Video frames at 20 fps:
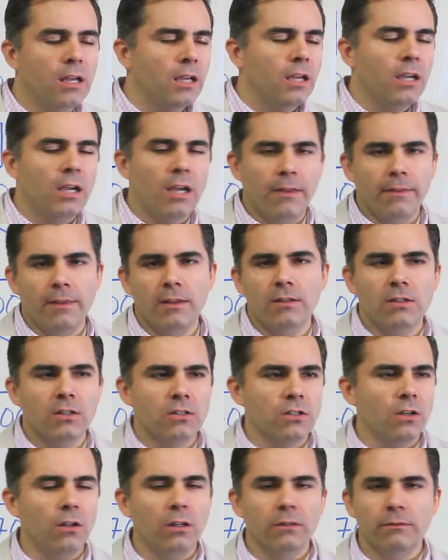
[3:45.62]
And this
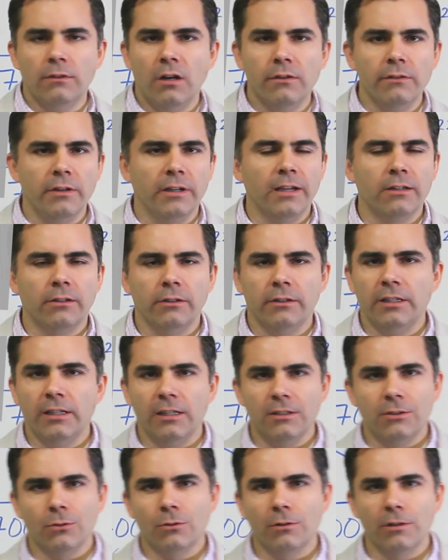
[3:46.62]
is all evolving. I don't think
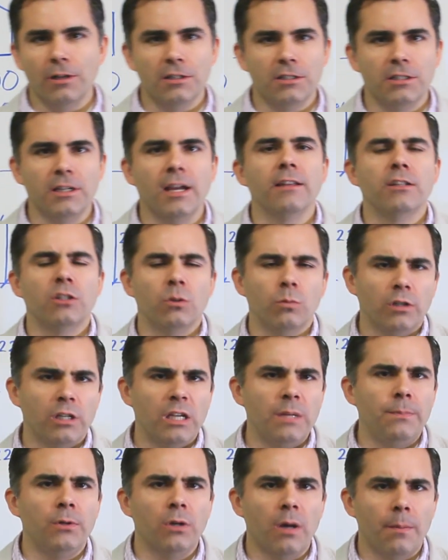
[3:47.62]
it's ordinance yet, so we'll
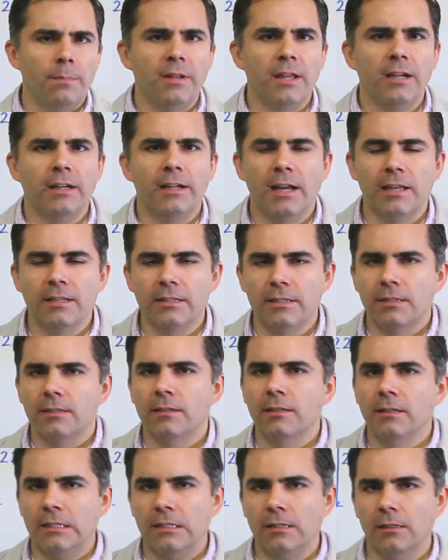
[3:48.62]
keep you updated as
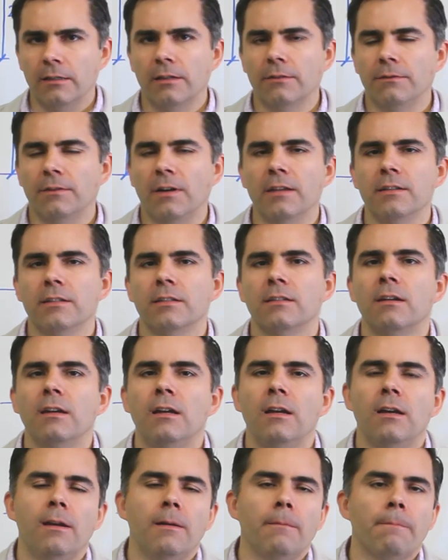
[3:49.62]
it solidifies.
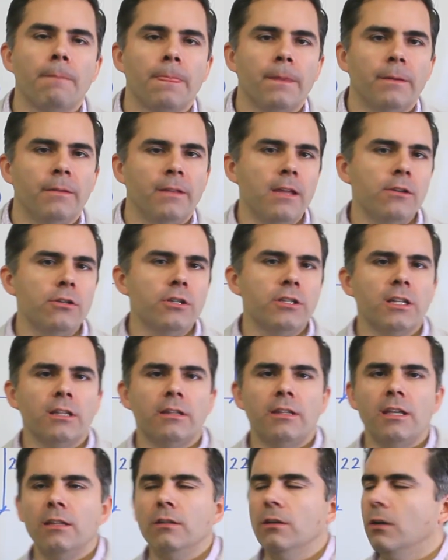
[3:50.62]
The interesting
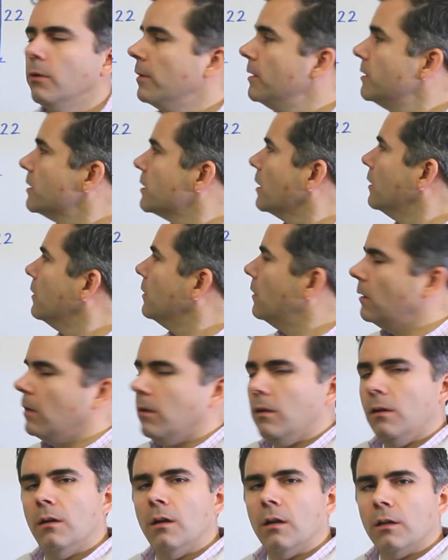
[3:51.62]
thing though is
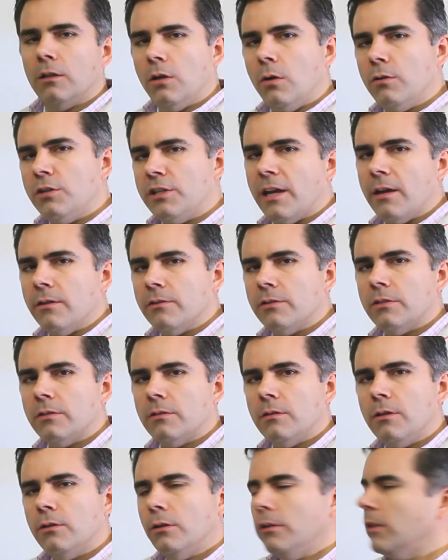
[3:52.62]
coach house,
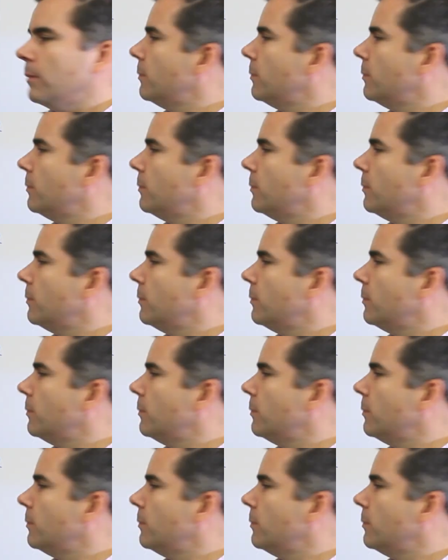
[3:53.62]
you can only